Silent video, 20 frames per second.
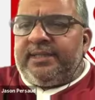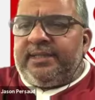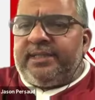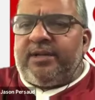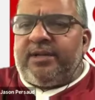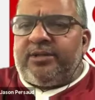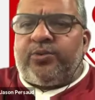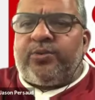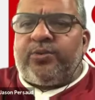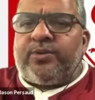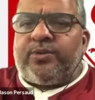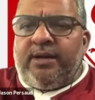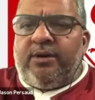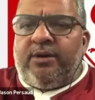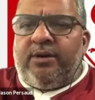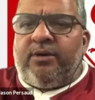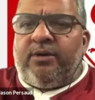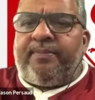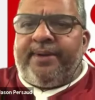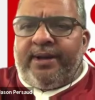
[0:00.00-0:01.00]
touch was a
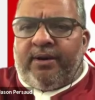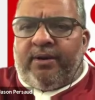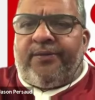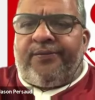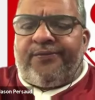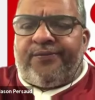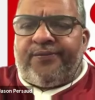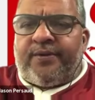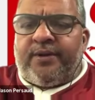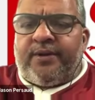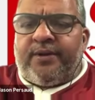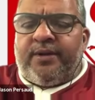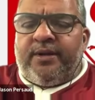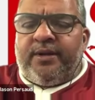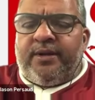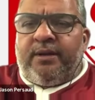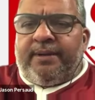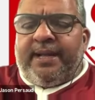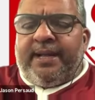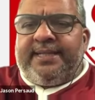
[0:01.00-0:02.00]
little bit off,
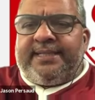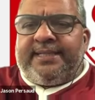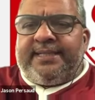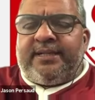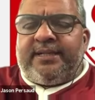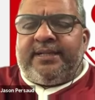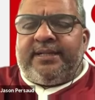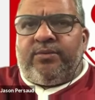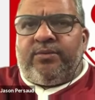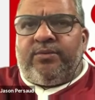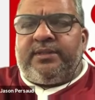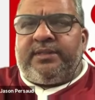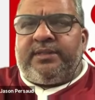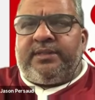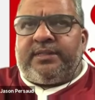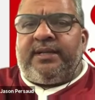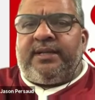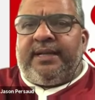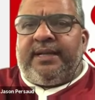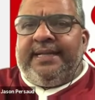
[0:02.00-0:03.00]
but he still
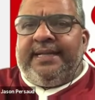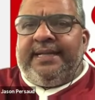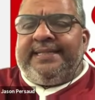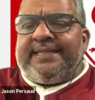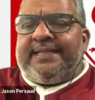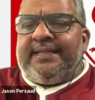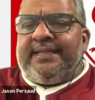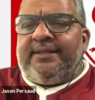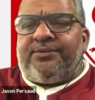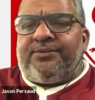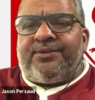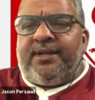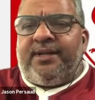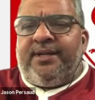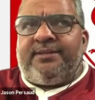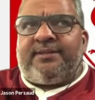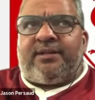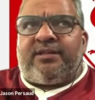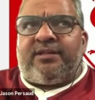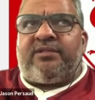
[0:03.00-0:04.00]
is
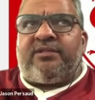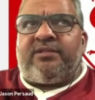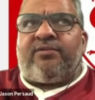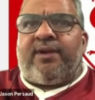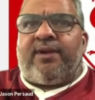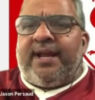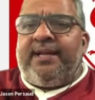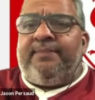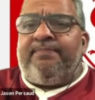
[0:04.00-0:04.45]
a threat.